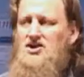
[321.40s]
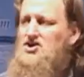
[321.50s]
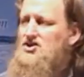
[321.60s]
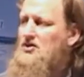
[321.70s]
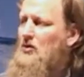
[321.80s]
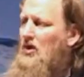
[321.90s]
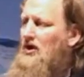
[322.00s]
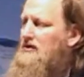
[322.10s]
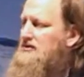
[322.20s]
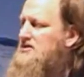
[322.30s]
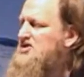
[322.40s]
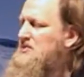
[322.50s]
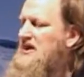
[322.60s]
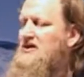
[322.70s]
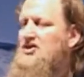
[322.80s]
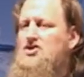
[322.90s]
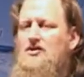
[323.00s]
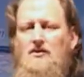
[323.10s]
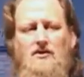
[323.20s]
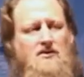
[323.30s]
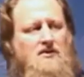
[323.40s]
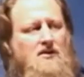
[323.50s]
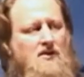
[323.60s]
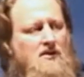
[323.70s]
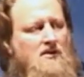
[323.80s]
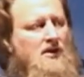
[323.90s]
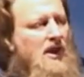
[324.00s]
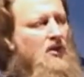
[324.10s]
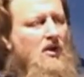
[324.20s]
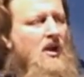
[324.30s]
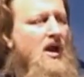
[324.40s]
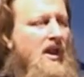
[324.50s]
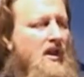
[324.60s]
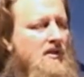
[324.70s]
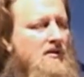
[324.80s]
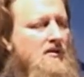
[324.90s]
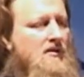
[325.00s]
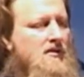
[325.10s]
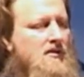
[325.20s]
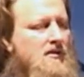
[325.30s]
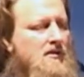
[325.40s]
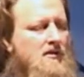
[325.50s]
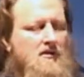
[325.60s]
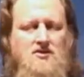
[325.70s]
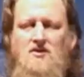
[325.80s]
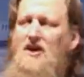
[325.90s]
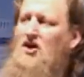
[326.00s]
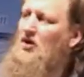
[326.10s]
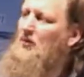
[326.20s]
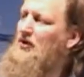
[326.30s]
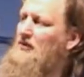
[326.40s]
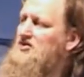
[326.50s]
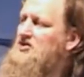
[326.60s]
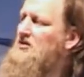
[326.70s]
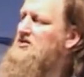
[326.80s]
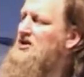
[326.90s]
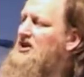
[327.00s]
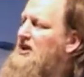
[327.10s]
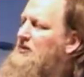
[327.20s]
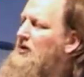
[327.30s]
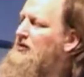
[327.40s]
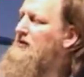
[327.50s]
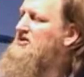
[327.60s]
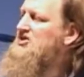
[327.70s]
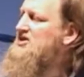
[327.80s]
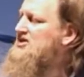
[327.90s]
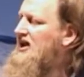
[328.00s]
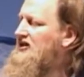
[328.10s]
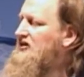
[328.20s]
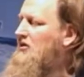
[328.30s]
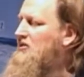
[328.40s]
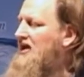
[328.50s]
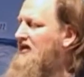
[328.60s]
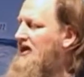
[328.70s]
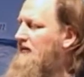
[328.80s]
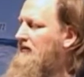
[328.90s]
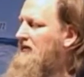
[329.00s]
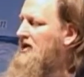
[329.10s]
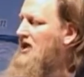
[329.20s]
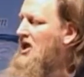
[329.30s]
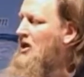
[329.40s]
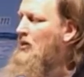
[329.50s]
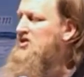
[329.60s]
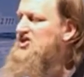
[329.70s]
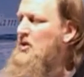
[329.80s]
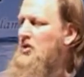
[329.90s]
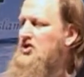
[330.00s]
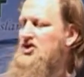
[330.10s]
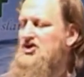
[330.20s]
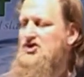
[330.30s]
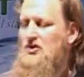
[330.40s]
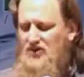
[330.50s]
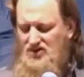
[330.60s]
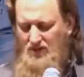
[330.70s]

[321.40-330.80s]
teaches you what? To speak the truth and not lie. To keep your promises and don't break them. When someone trusts you with